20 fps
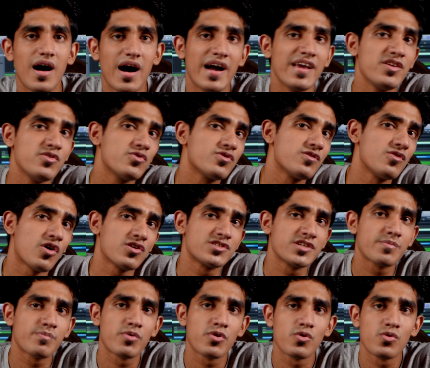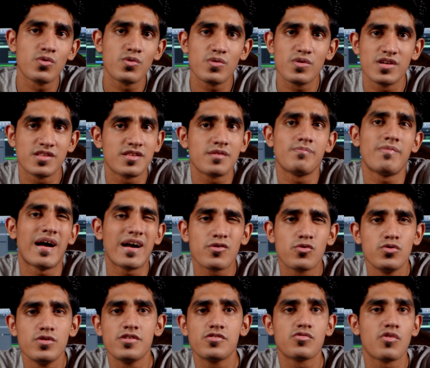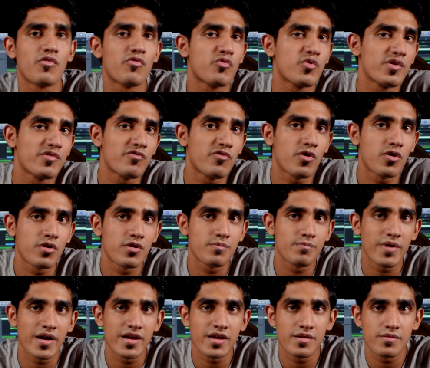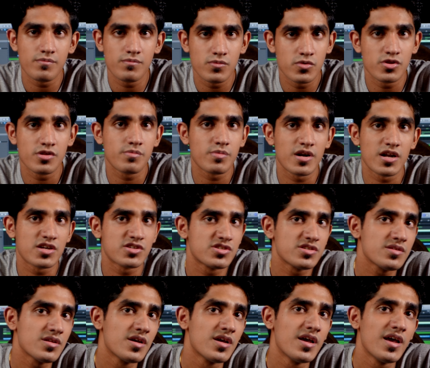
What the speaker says: I use Logic Pro. It's a Mac only software for my music production,